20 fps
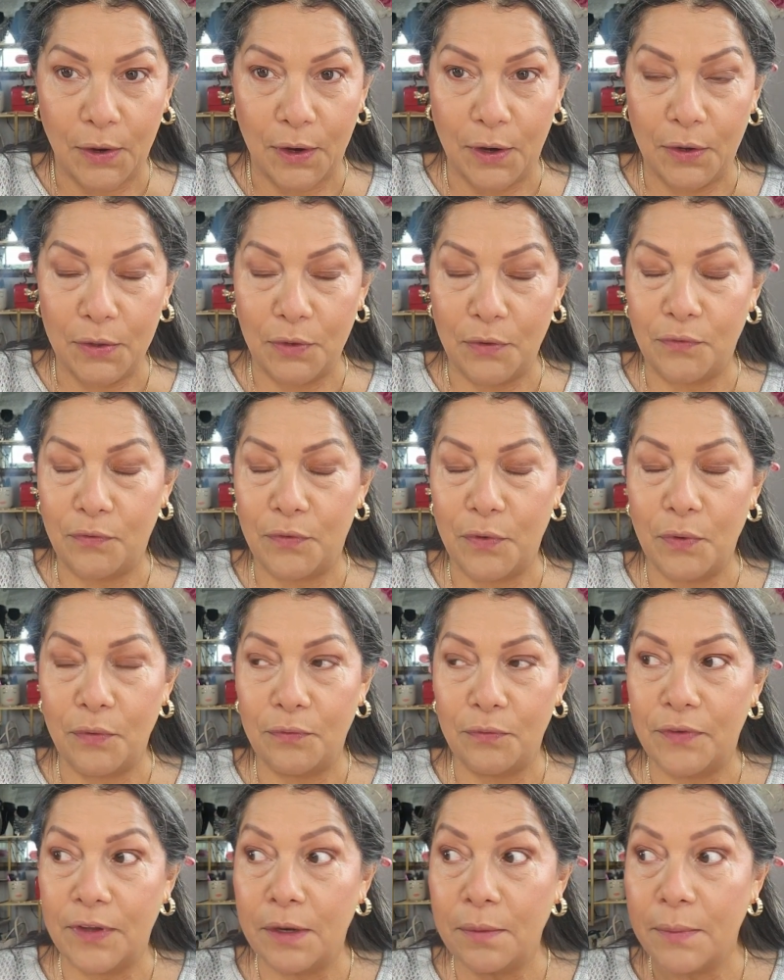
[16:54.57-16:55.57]
on the
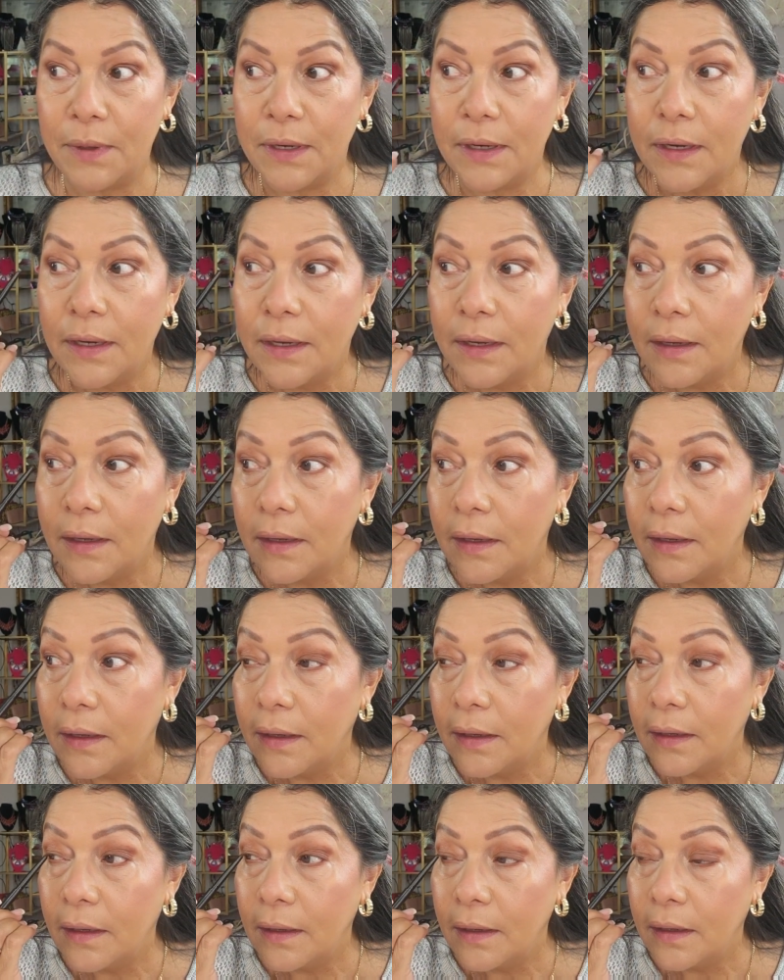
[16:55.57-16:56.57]
phone filming.
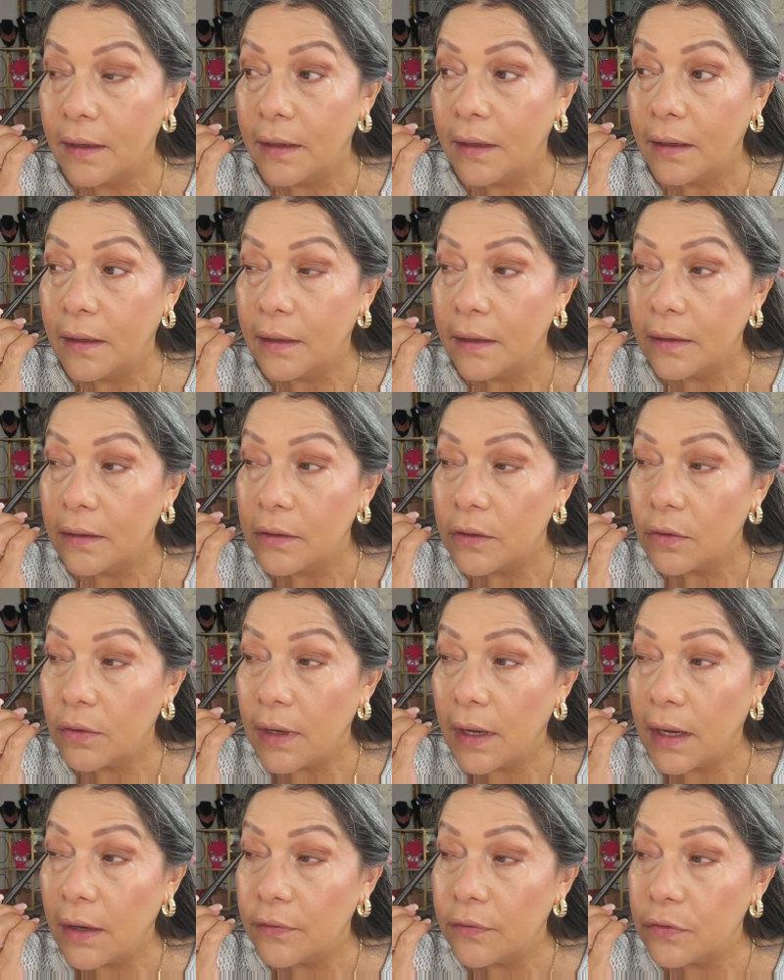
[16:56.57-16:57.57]
So
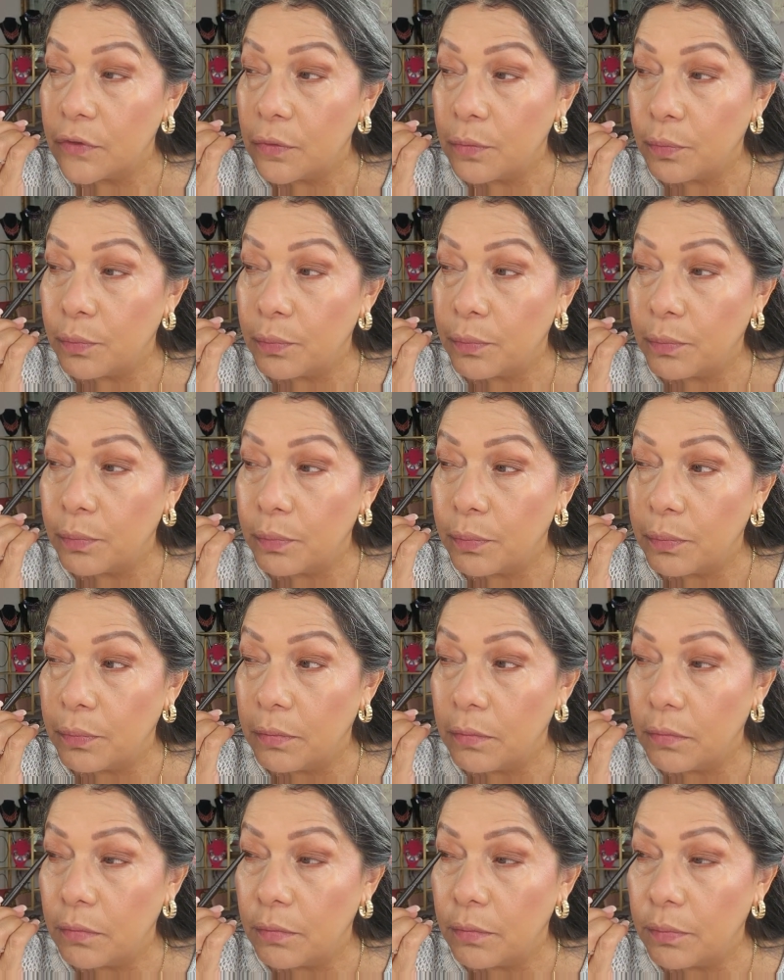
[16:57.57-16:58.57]
I have to
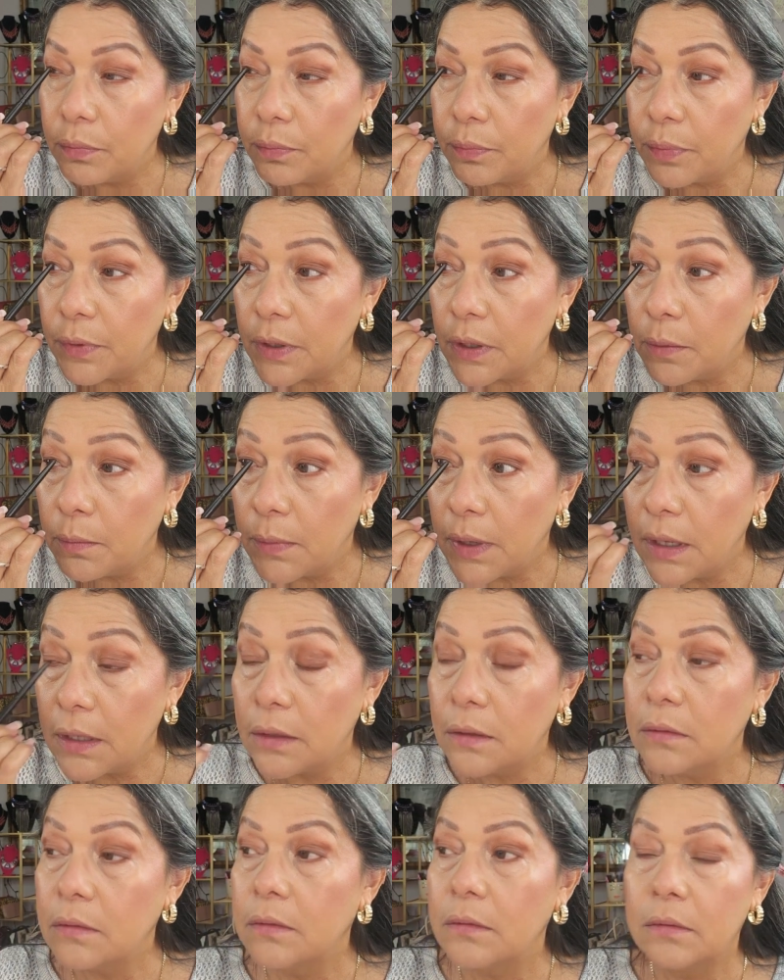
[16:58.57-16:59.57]
bring
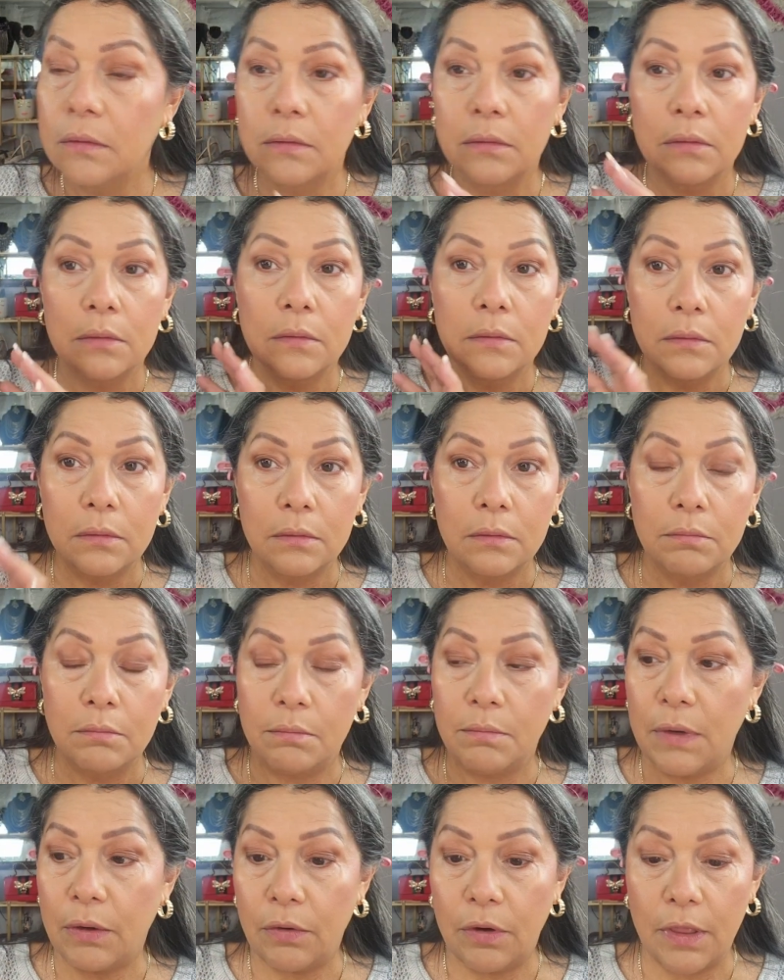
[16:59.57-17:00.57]
my
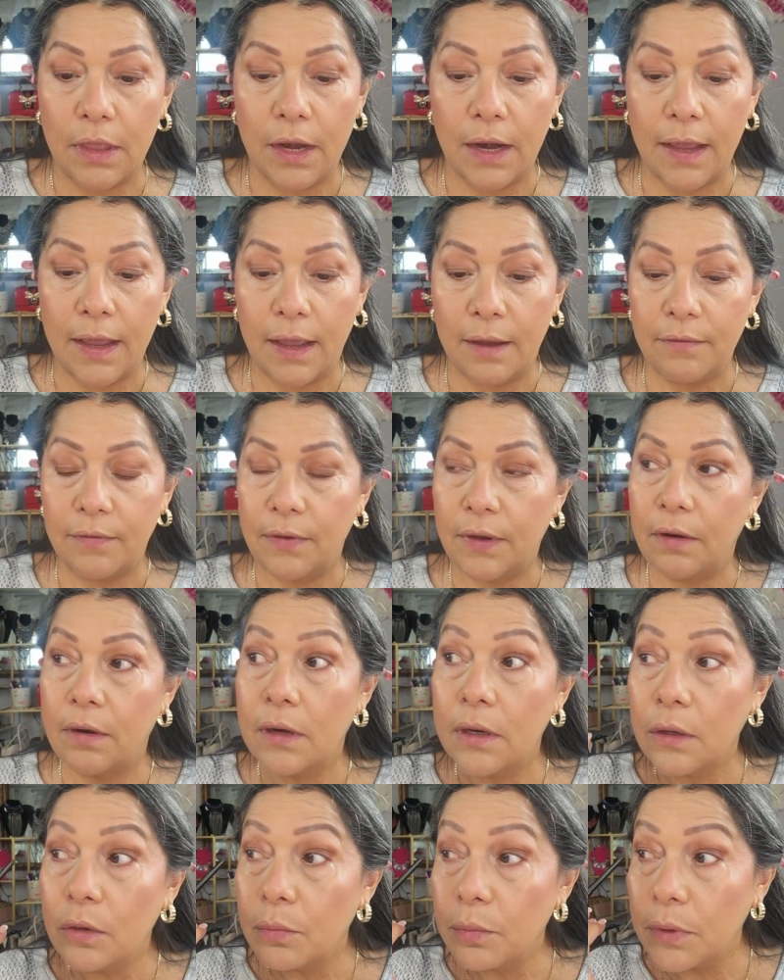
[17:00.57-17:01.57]
mirror that I have here
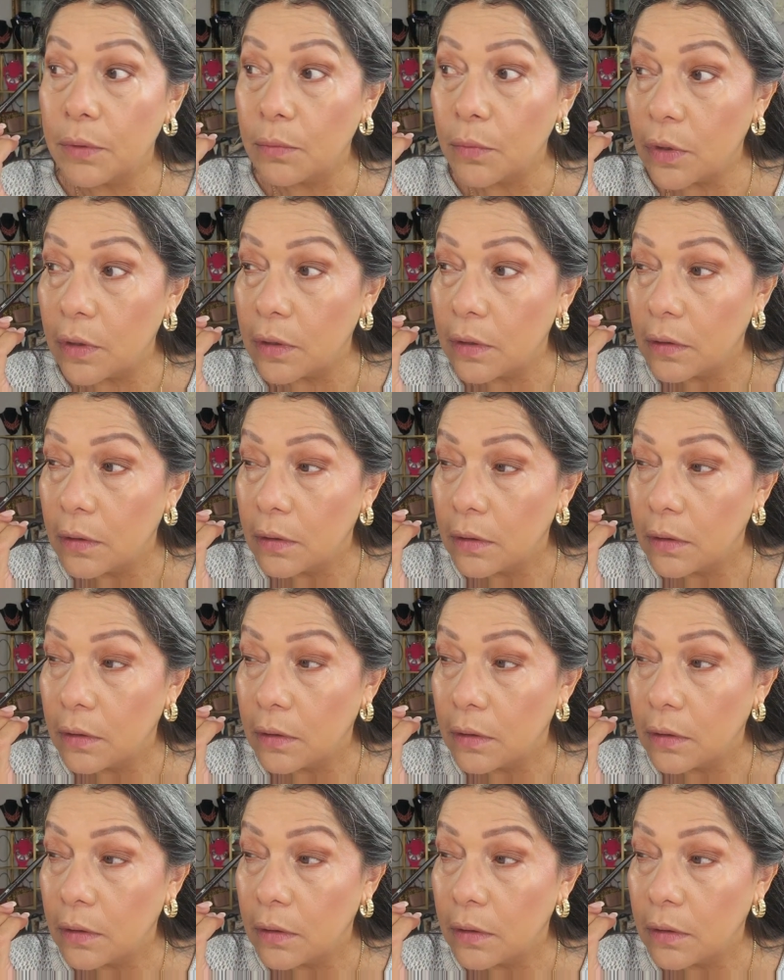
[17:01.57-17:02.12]
a little bit more.